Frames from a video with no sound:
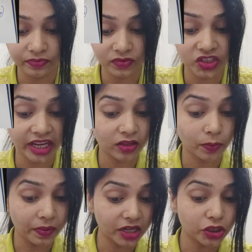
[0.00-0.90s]
check the
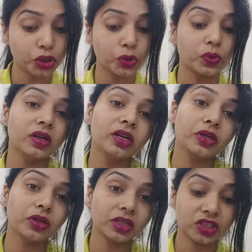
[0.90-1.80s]
blood sugar,
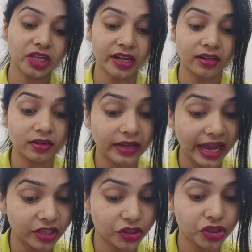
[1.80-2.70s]
you can check
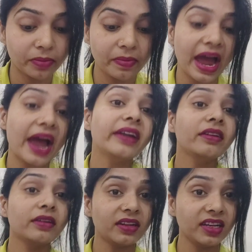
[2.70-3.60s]
calcium and
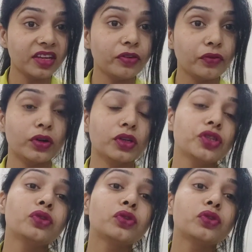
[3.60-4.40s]
liver function.